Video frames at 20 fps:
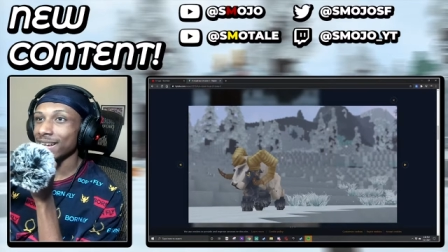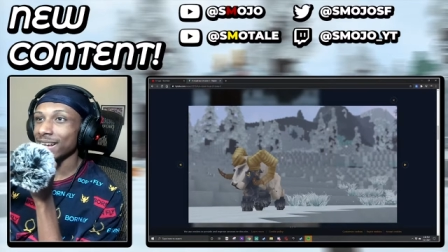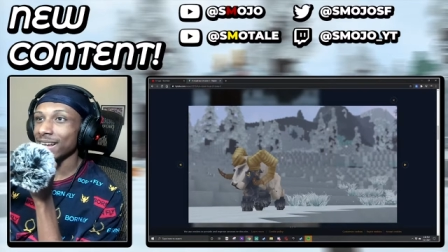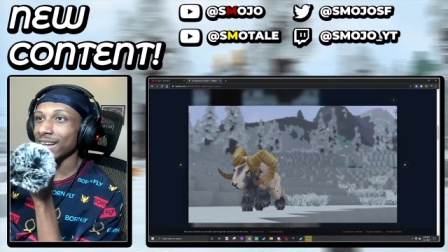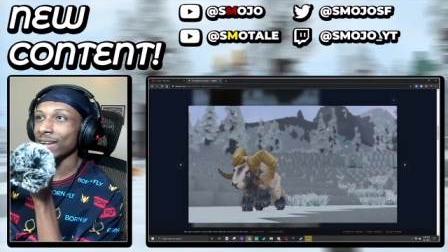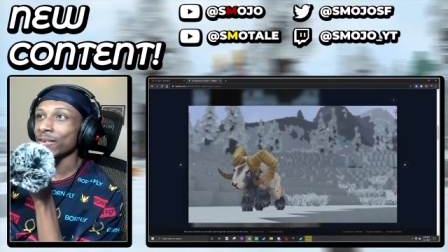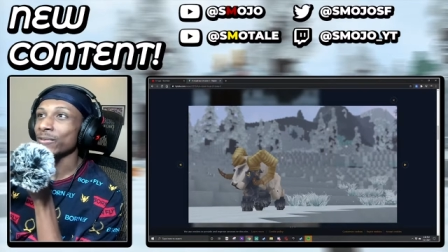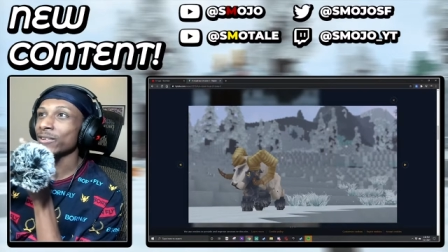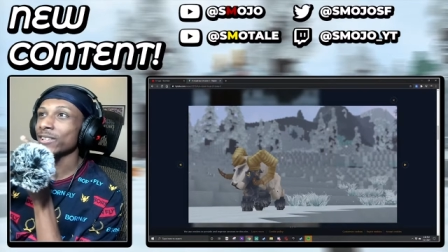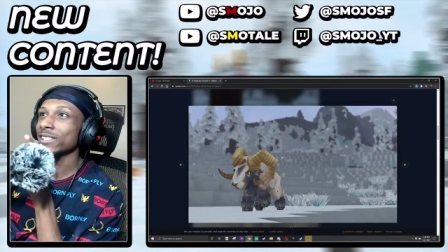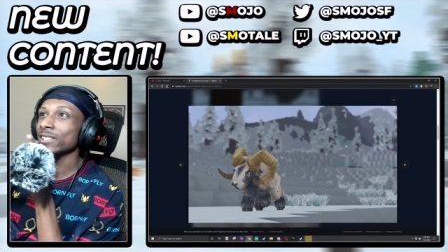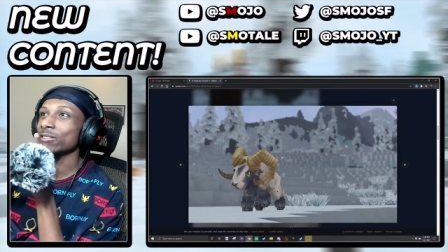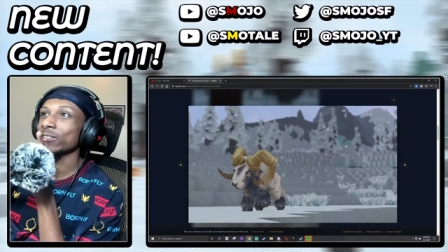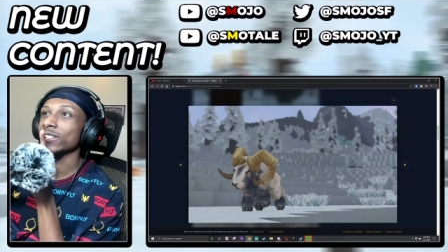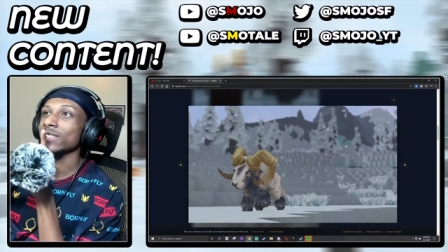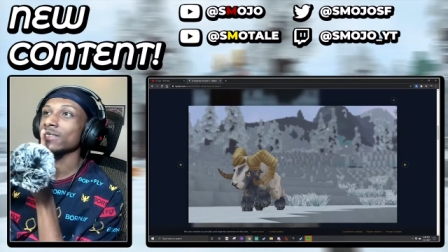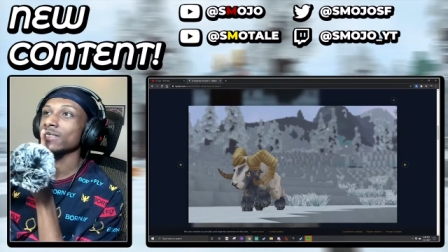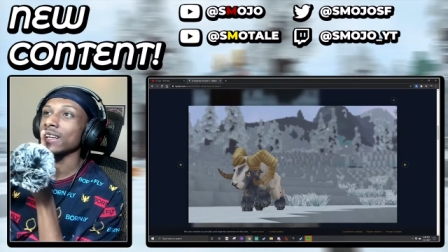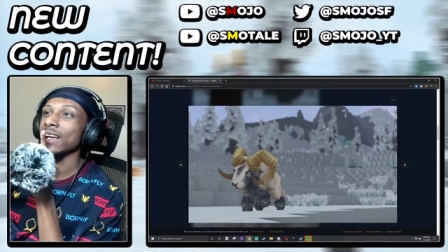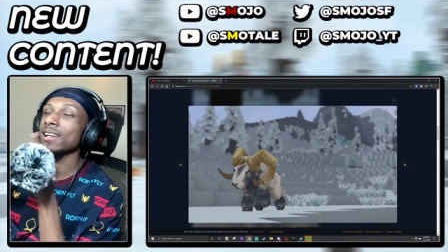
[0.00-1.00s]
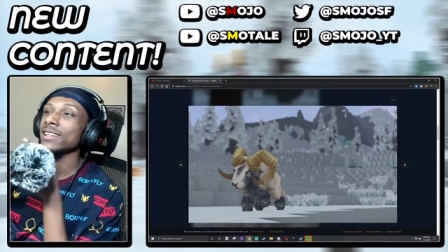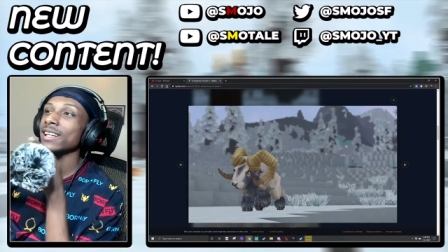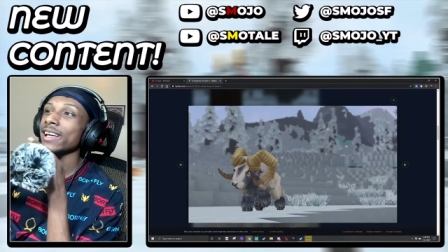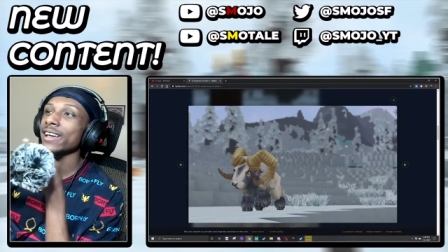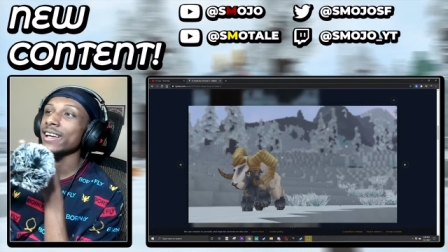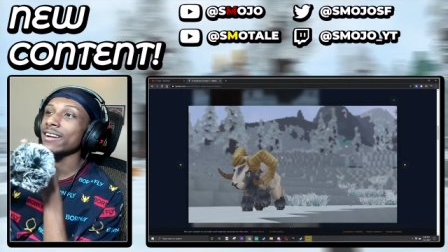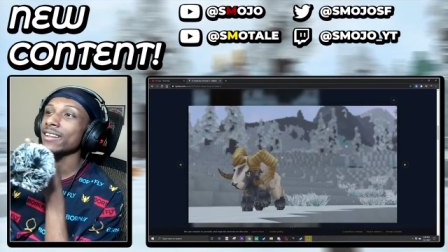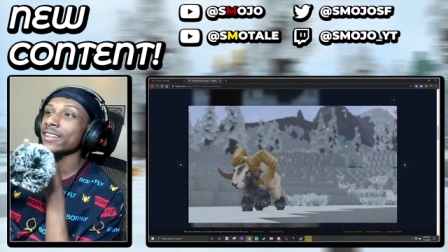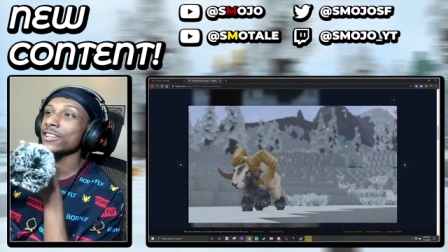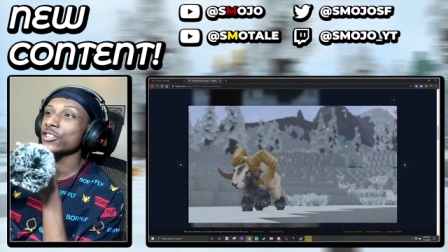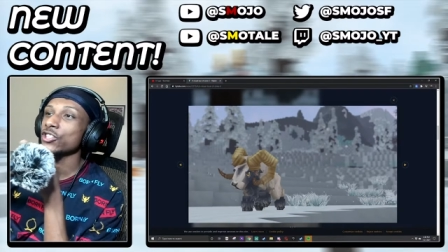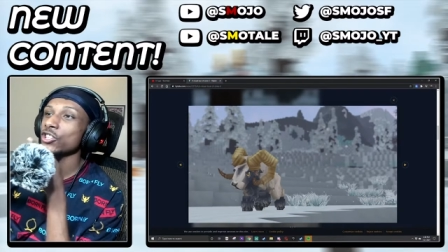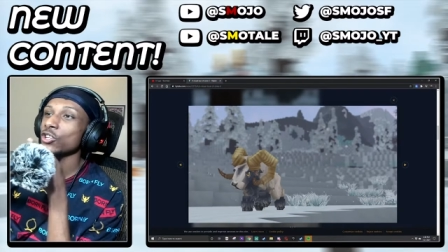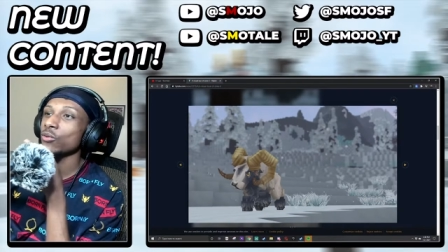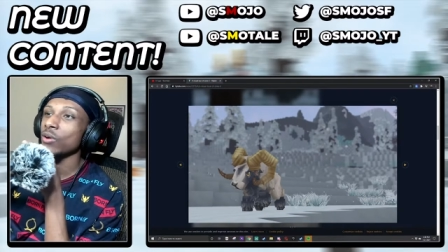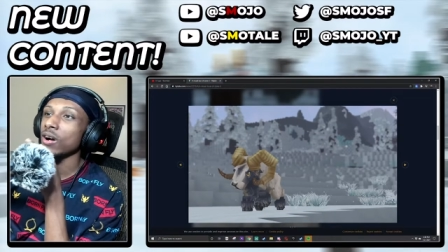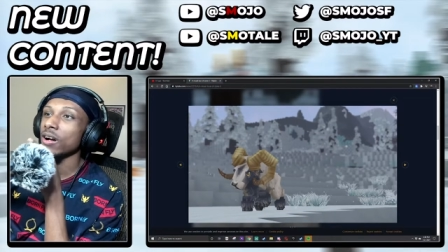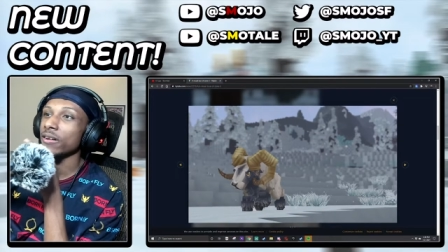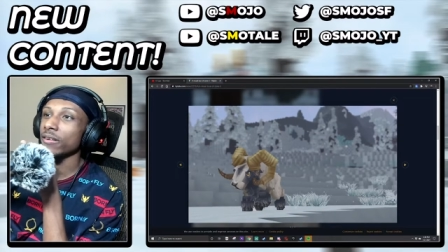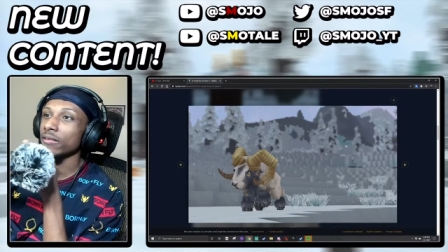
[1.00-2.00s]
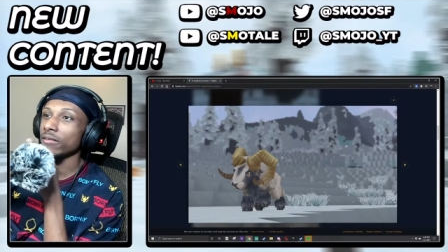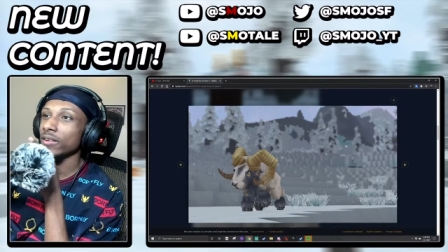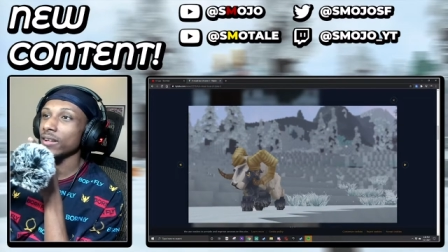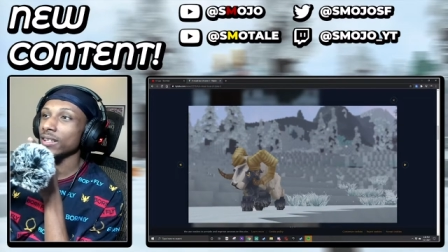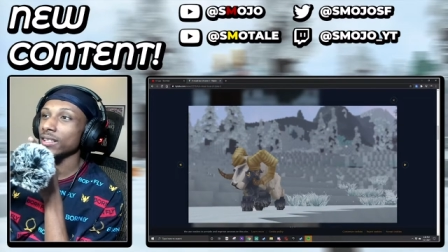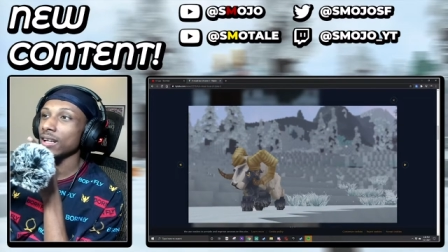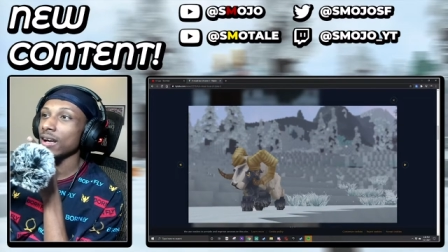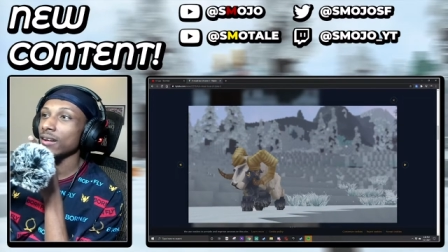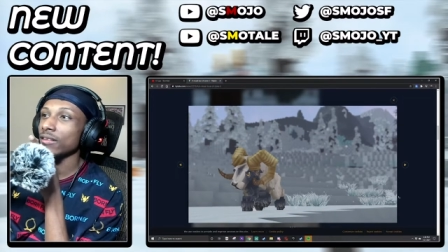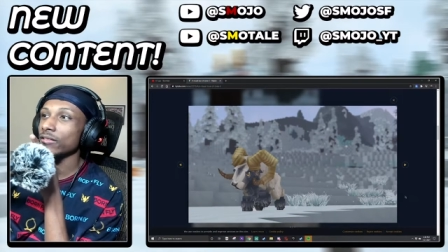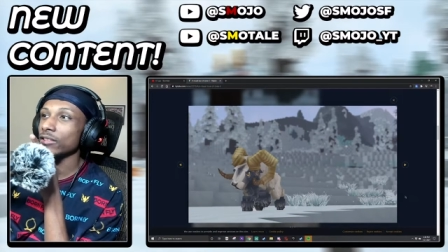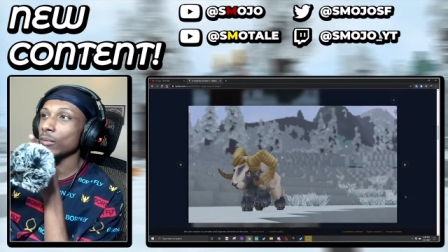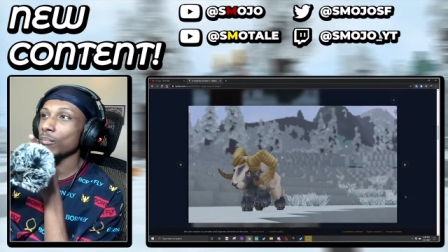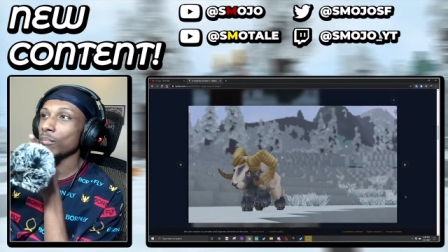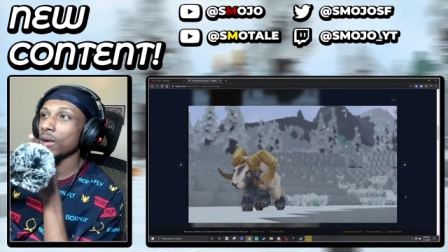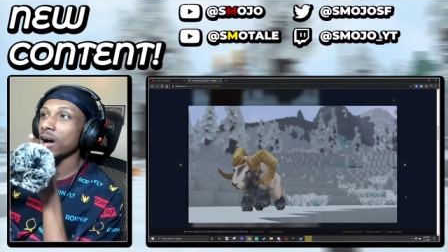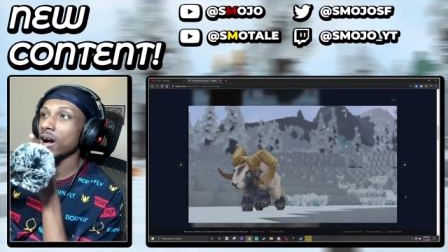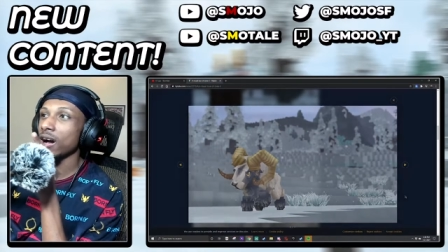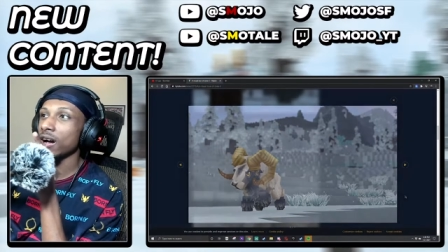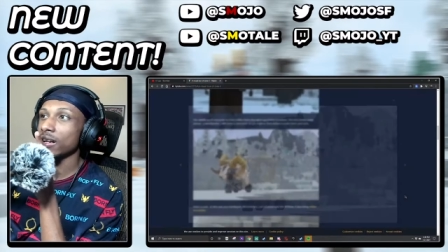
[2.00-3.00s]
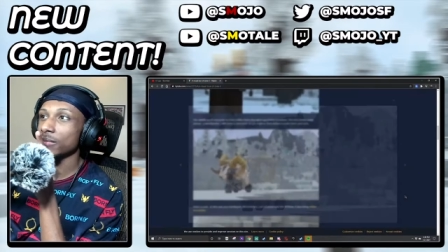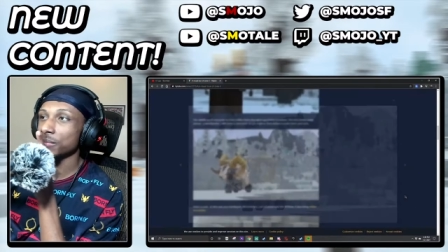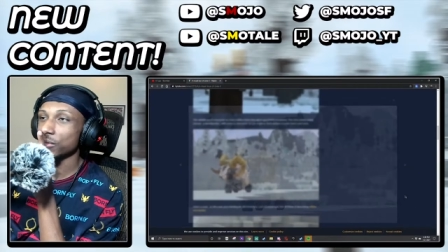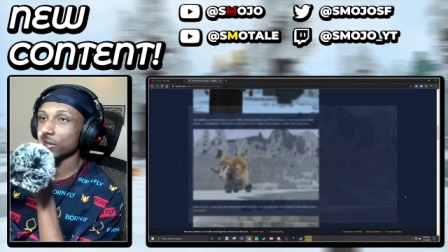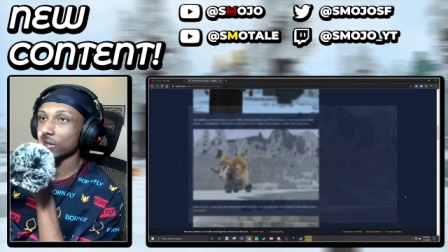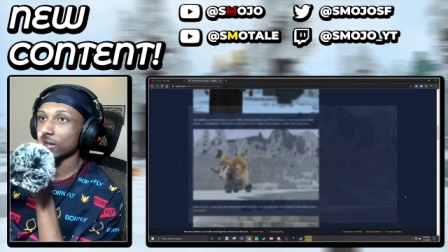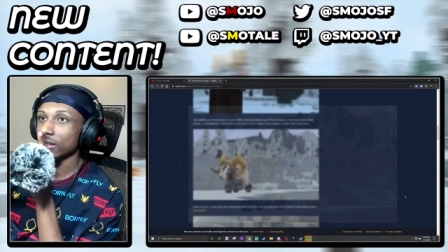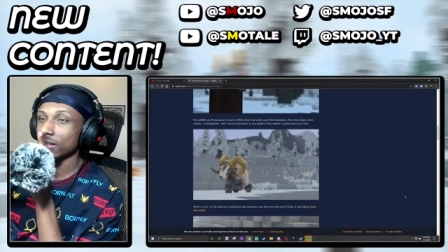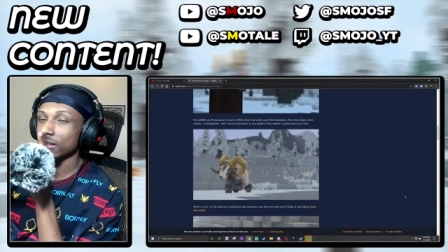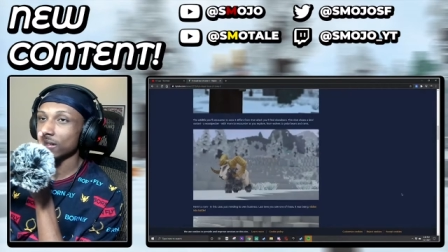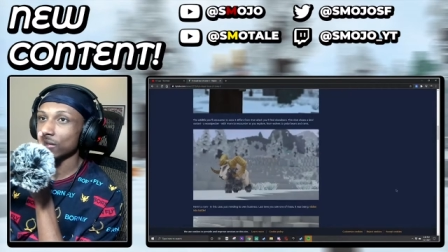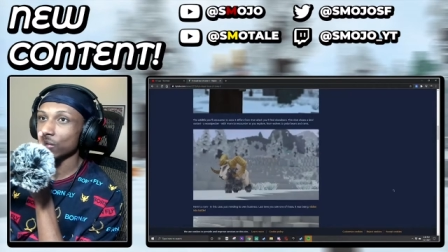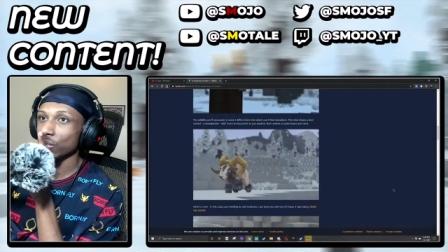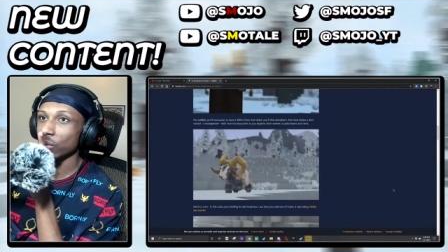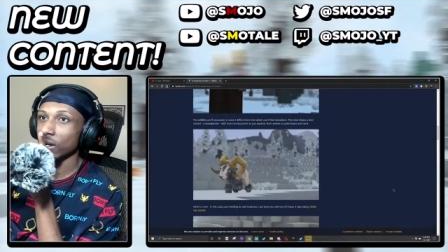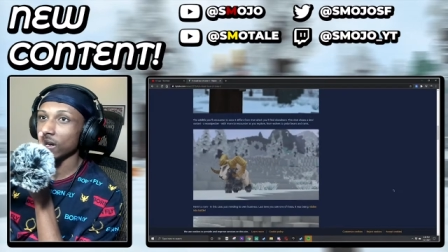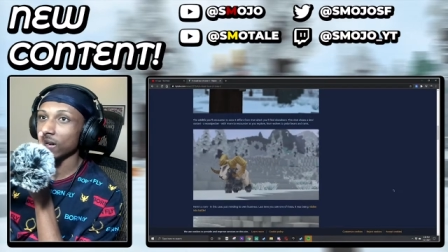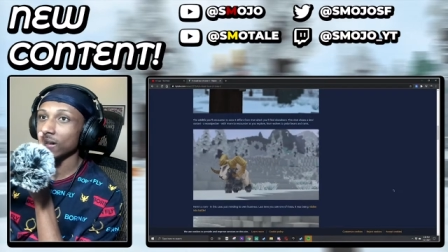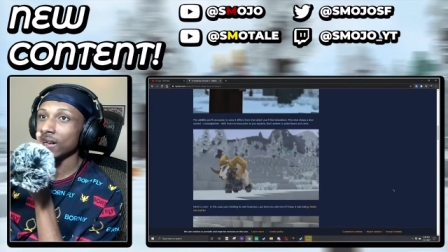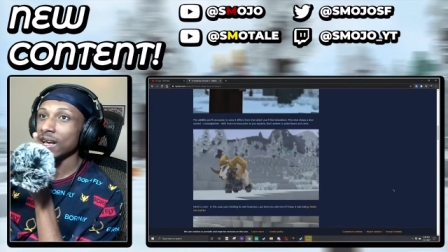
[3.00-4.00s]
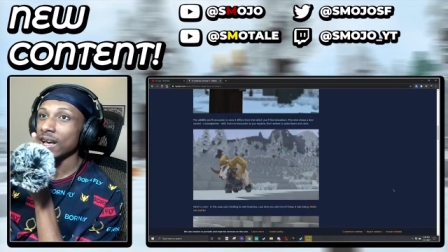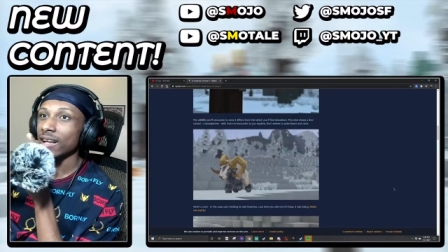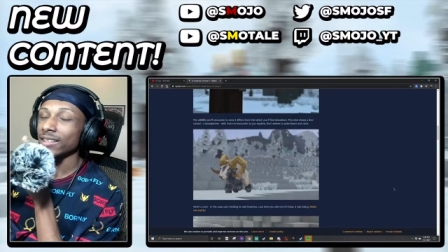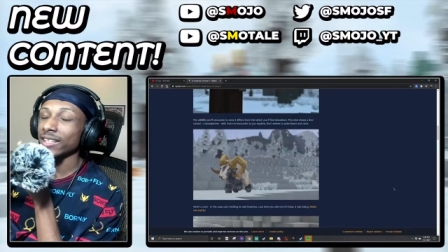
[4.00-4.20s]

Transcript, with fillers: I really, really, I like how they show off a lot of the mobs as well.